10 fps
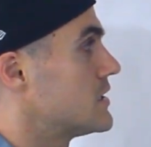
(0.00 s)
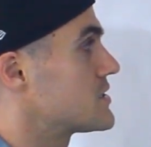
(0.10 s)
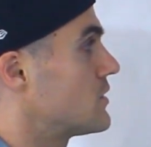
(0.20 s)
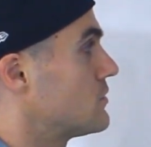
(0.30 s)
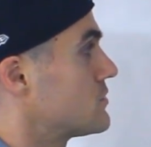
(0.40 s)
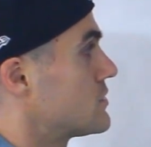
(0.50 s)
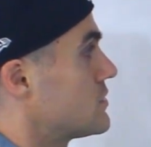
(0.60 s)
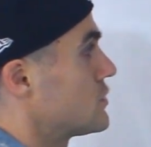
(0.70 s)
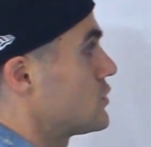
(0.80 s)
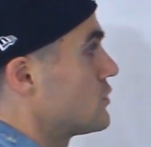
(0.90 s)
So
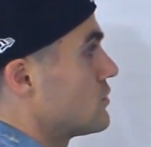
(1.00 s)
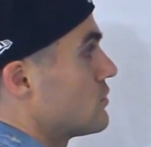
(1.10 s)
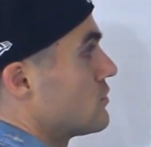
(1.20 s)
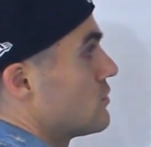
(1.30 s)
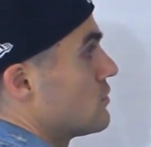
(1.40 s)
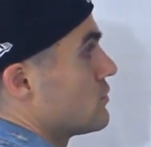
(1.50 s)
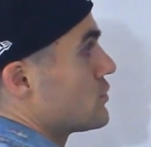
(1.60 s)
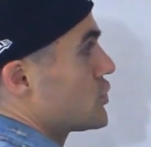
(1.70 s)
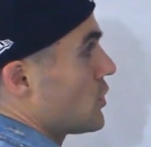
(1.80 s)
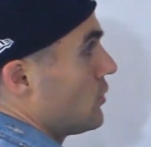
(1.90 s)
to
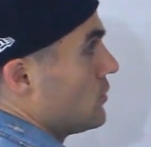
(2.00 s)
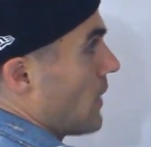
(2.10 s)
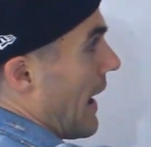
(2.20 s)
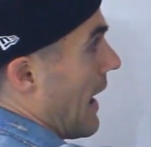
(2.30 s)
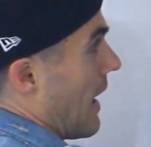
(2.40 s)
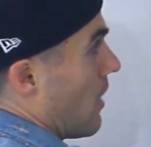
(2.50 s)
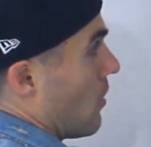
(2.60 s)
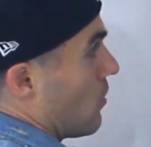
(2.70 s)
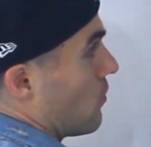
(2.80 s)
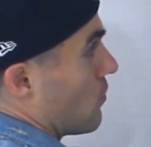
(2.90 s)
show you
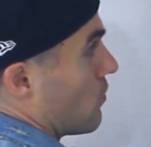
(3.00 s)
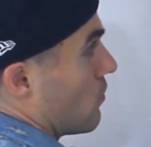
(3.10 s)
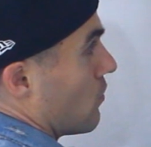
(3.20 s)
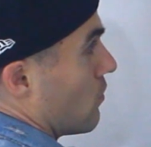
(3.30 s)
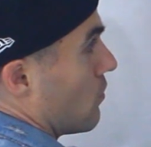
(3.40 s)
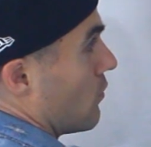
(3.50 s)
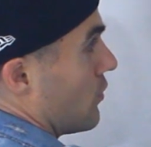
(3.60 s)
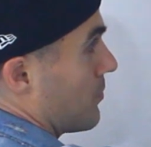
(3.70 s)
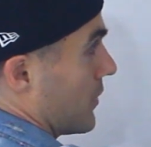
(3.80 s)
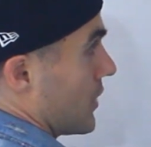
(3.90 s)
how
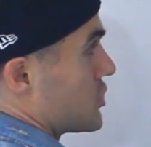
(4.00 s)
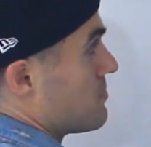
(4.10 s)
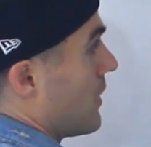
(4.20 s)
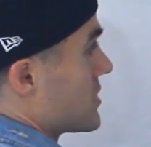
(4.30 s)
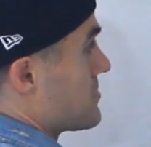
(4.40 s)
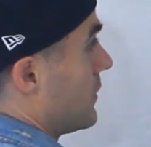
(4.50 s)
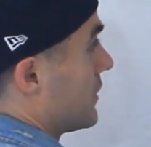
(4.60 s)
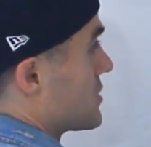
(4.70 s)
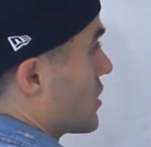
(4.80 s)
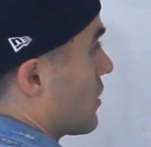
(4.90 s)
the production
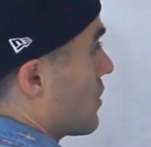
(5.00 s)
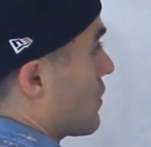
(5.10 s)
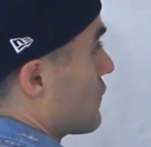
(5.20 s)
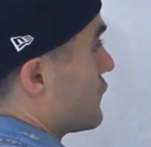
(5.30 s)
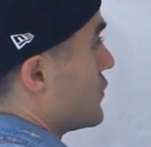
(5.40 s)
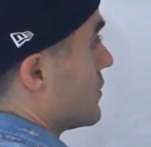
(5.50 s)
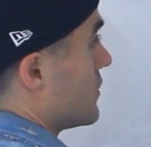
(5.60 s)
possibilities curve